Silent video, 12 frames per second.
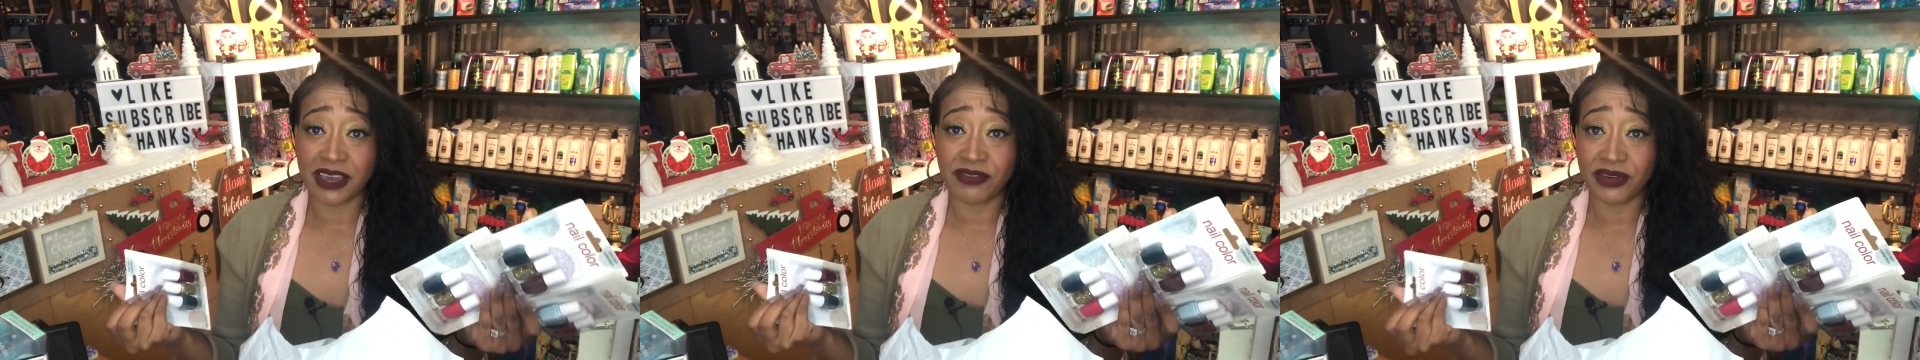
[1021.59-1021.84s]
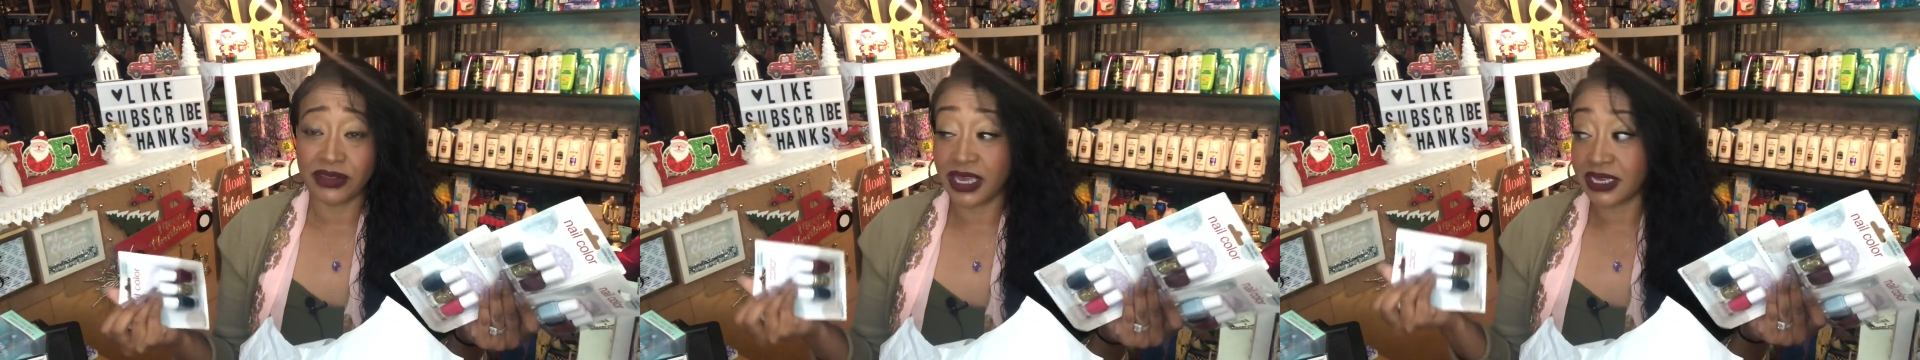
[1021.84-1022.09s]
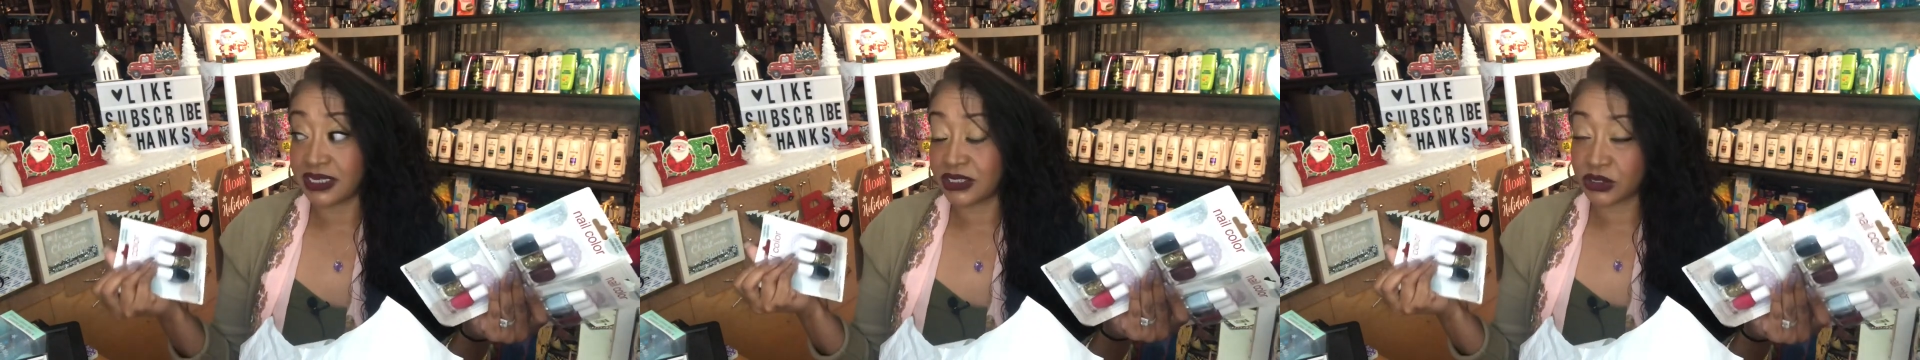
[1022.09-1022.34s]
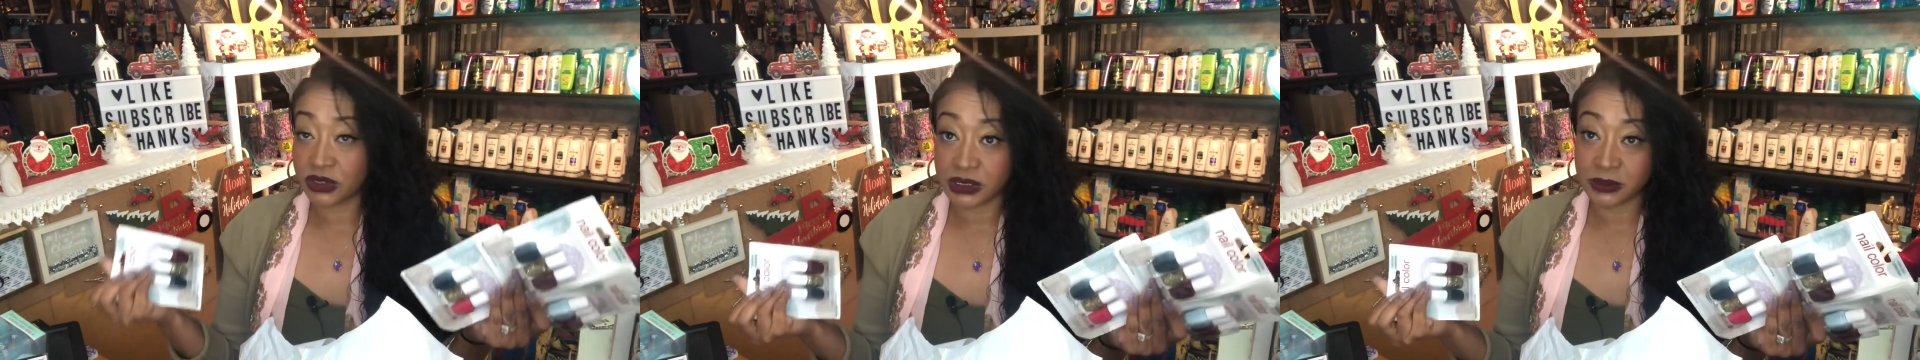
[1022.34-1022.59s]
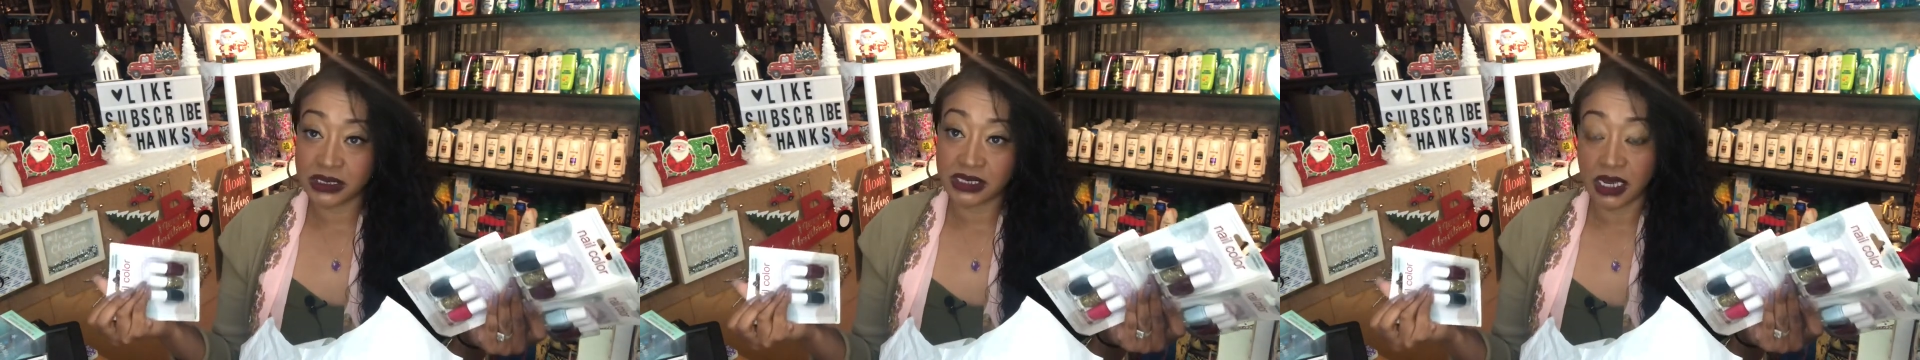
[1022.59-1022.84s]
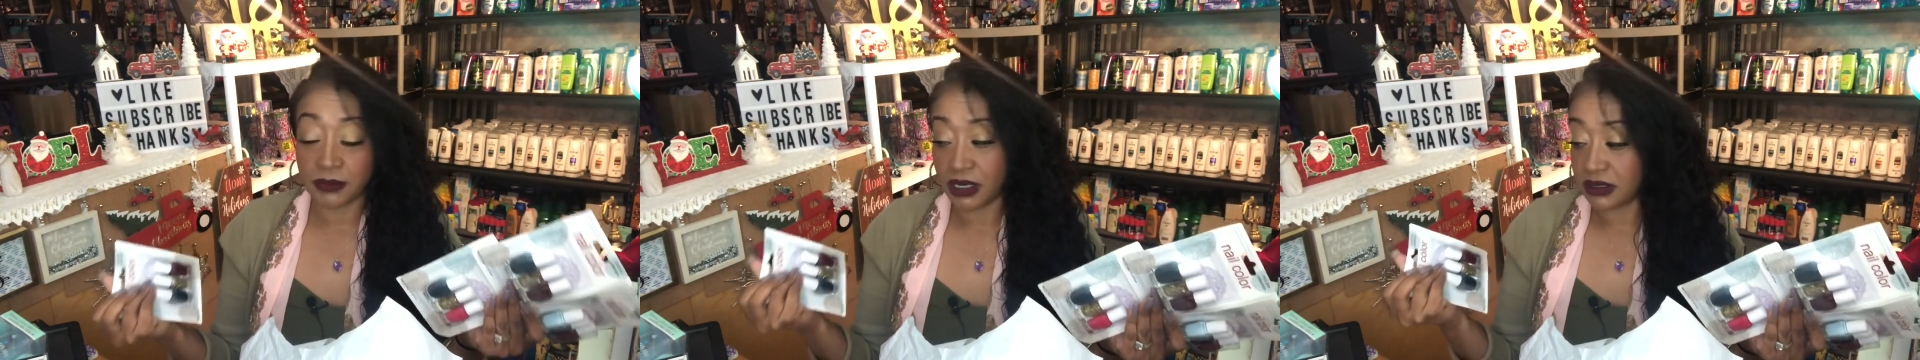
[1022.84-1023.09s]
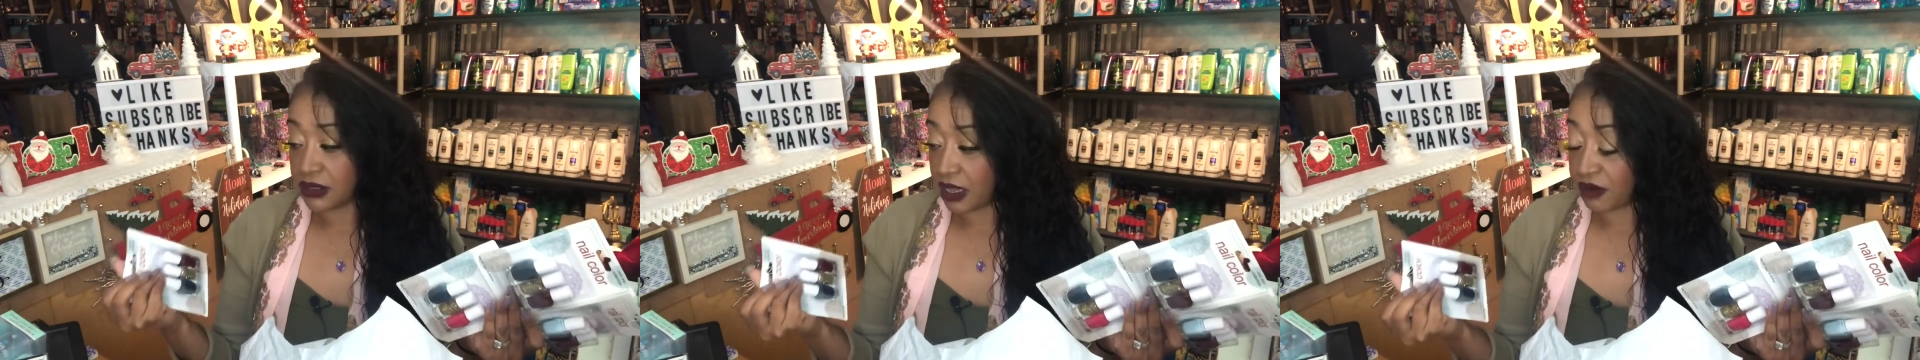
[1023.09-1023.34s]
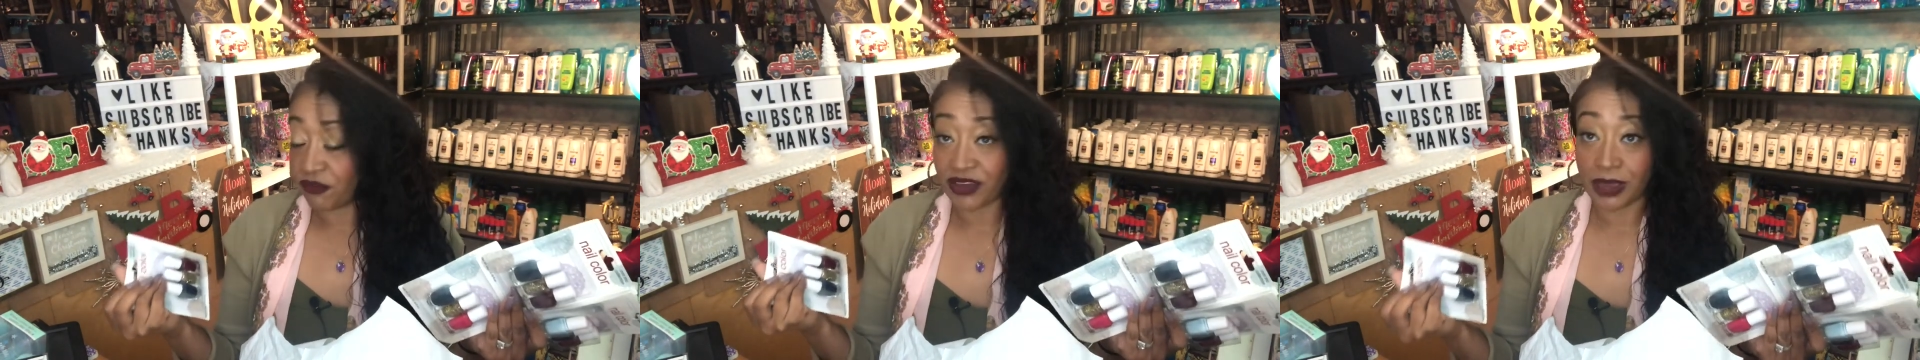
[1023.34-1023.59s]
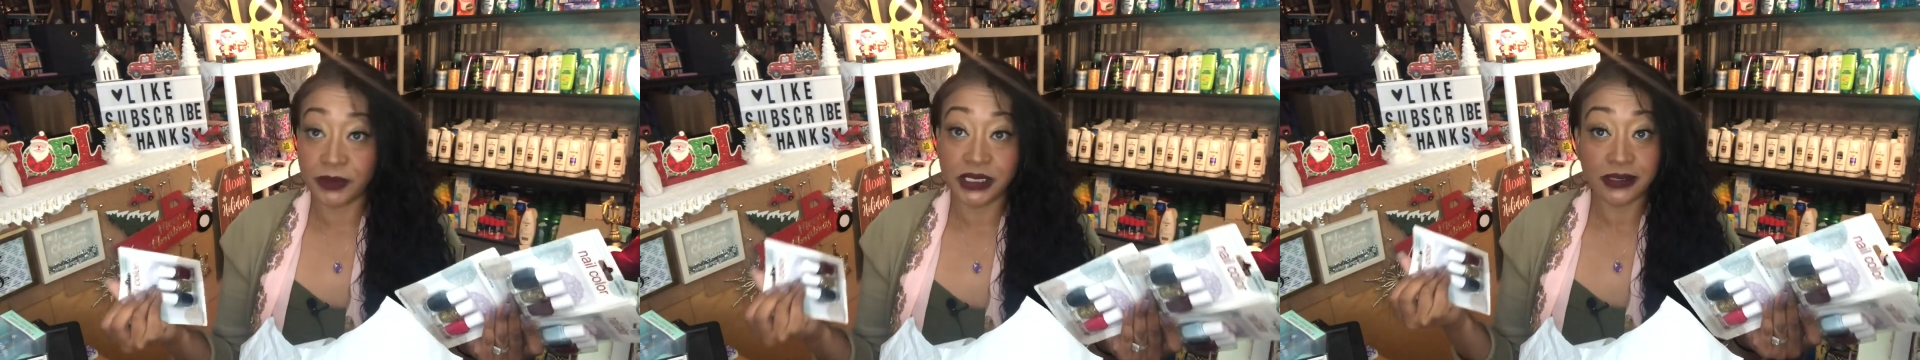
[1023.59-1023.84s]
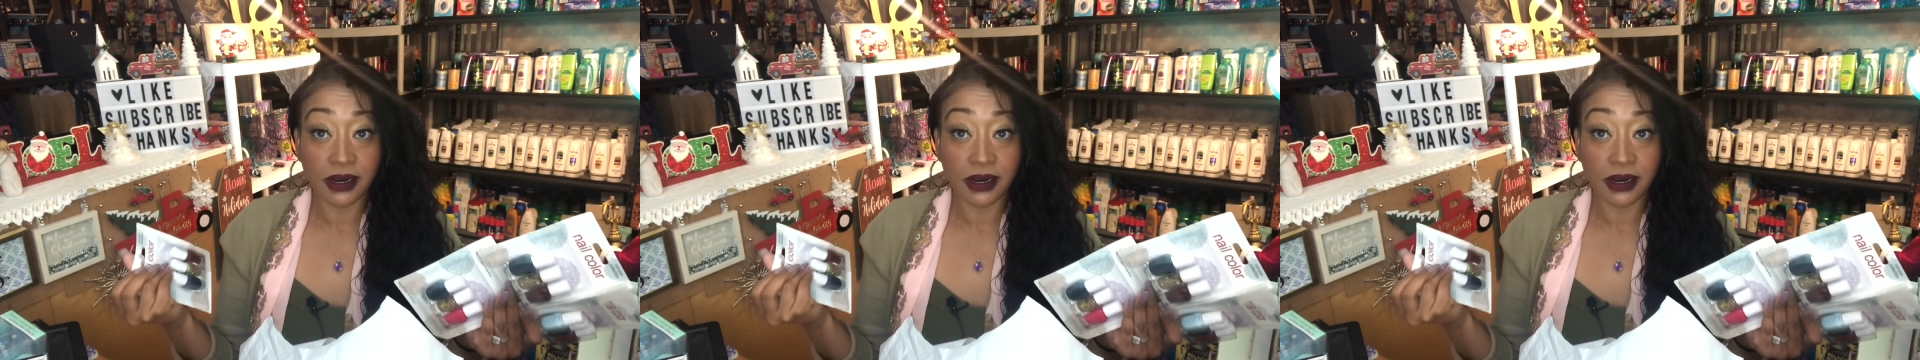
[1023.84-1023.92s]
I feel like it's Christmas time. A lot of families are